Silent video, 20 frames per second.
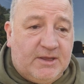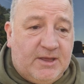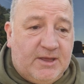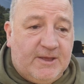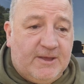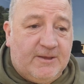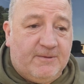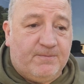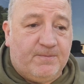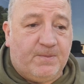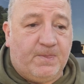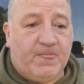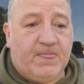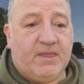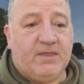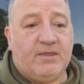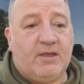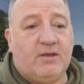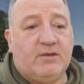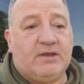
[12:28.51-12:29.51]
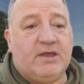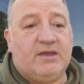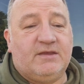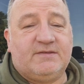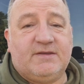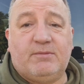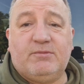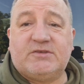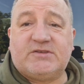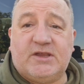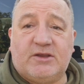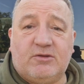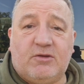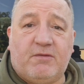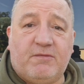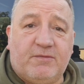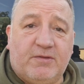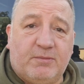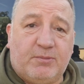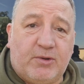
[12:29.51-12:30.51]
um, that'll get you 10%
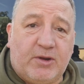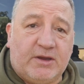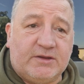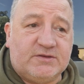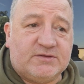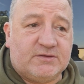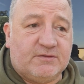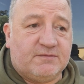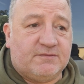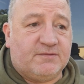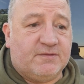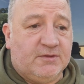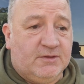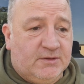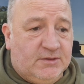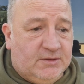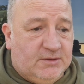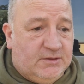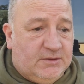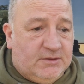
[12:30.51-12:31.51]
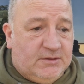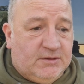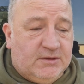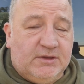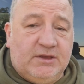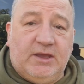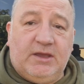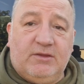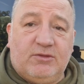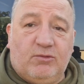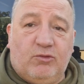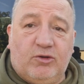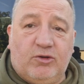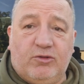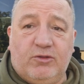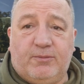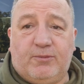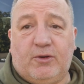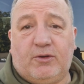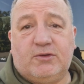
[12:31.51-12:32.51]
off the price of either one
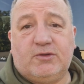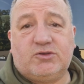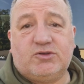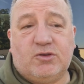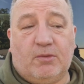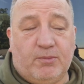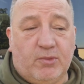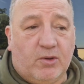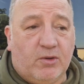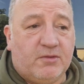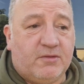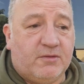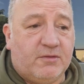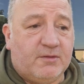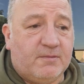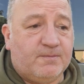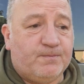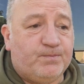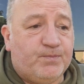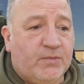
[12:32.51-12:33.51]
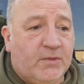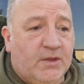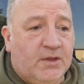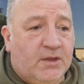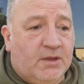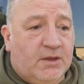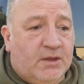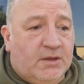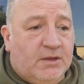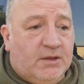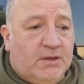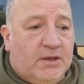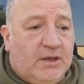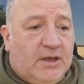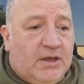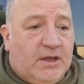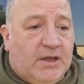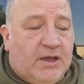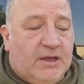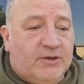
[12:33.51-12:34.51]
of the products or both of them
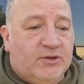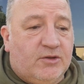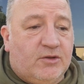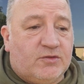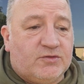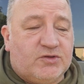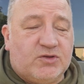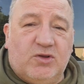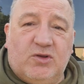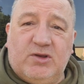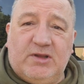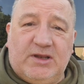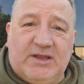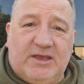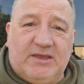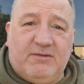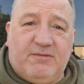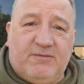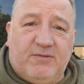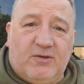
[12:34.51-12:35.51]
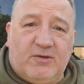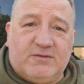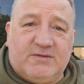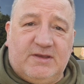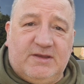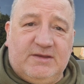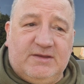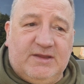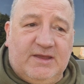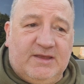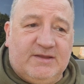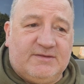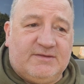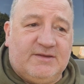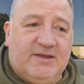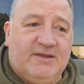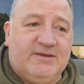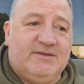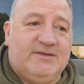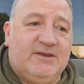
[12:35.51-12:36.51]
and also it'll get you 14
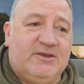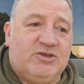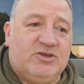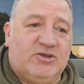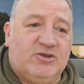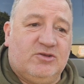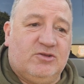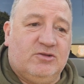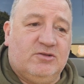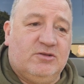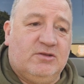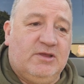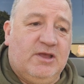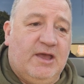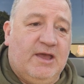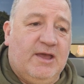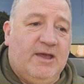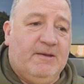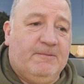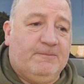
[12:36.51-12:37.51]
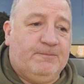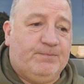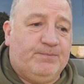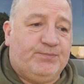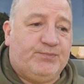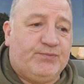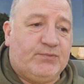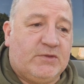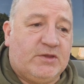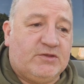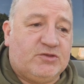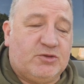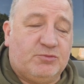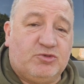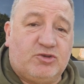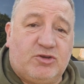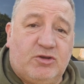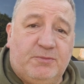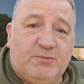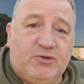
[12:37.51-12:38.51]
days additional um,
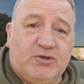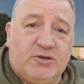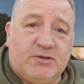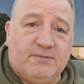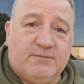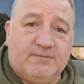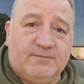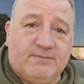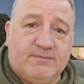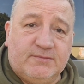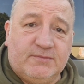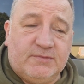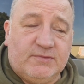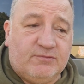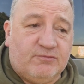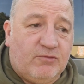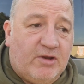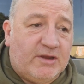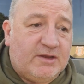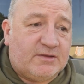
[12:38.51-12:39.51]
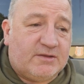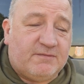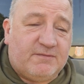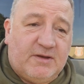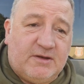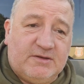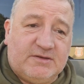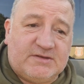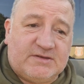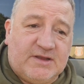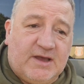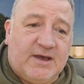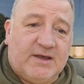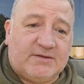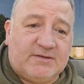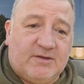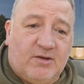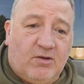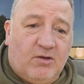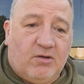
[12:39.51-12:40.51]
subscription right at the very
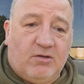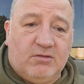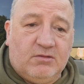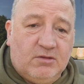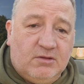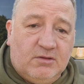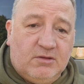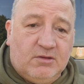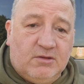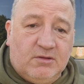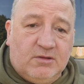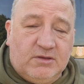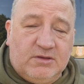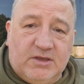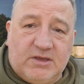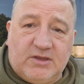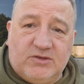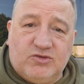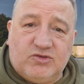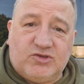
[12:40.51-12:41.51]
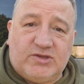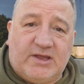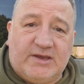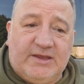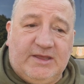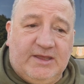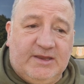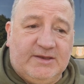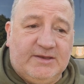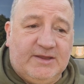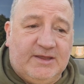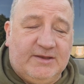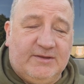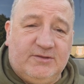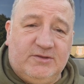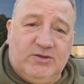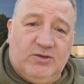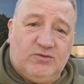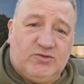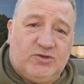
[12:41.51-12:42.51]
start or you can just add it in
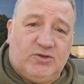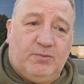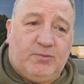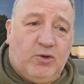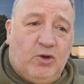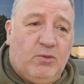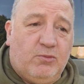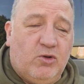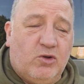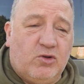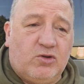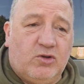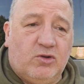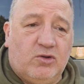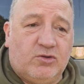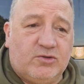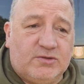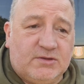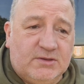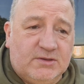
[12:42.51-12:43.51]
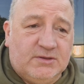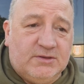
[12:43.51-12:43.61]
in using the promo code